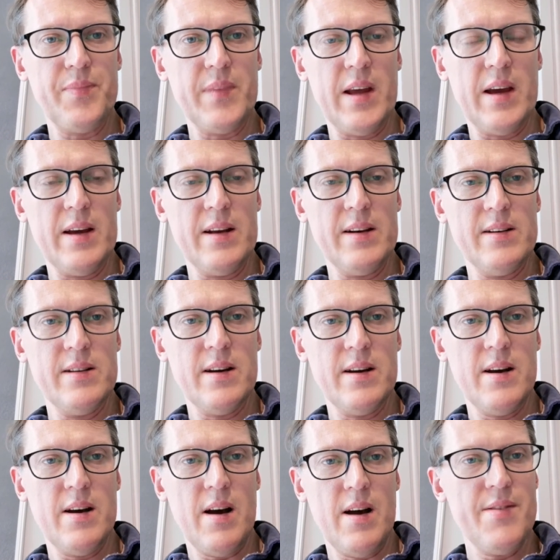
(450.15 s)
And
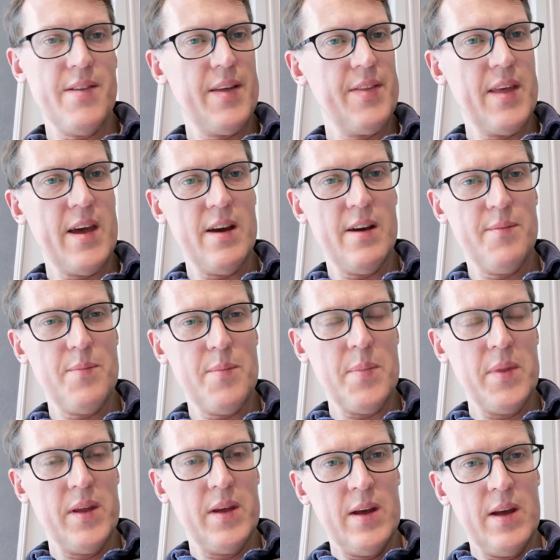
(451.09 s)
I think their
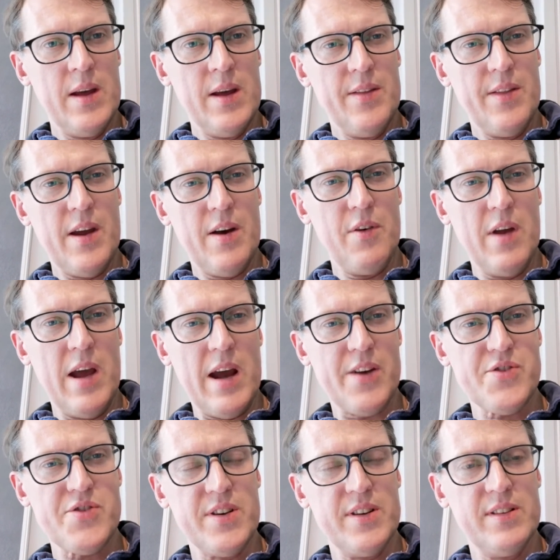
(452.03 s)

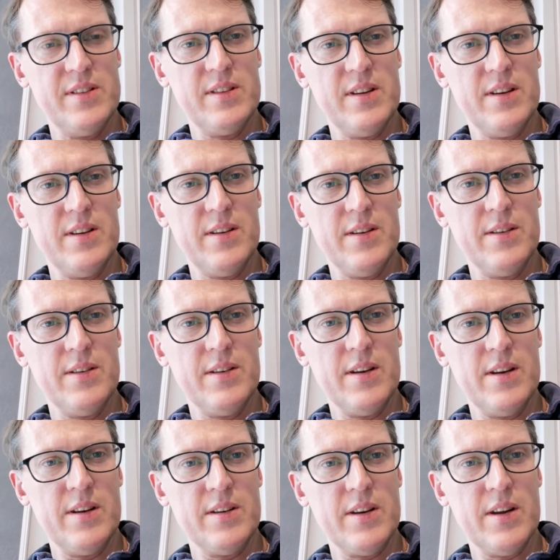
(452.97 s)
reactions are
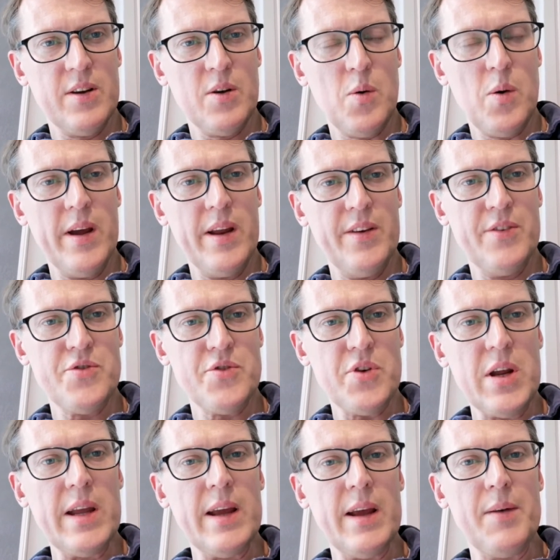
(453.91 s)
quite
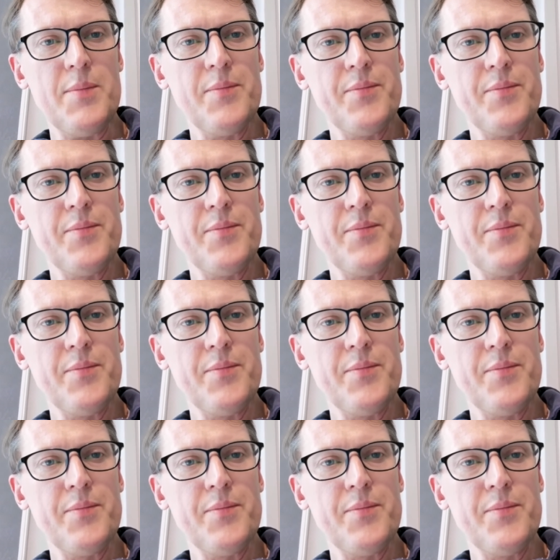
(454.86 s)
intriguing.